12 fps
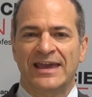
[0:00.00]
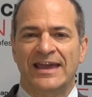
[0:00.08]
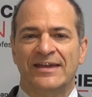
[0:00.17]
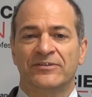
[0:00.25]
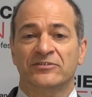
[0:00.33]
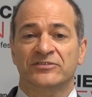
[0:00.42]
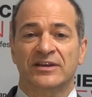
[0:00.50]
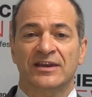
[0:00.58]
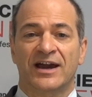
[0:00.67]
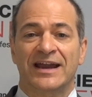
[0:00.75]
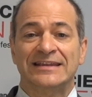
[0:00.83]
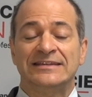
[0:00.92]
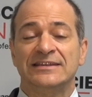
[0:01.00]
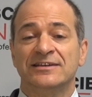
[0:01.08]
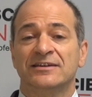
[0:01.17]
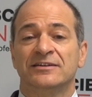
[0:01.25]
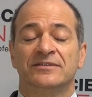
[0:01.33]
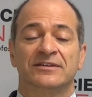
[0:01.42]
And there's an
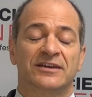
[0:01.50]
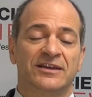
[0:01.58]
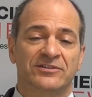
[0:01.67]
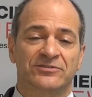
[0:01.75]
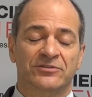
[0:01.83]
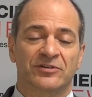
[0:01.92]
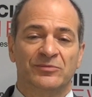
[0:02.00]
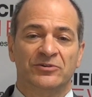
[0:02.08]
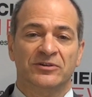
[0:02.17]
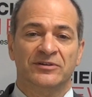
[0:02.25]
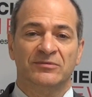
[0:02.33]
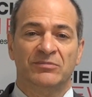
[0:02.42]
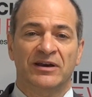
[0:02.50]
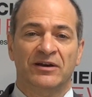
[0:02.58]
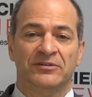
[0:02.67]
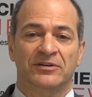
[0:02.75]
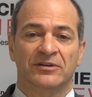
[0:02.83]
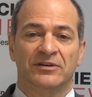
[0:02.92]
idea in the cancer community about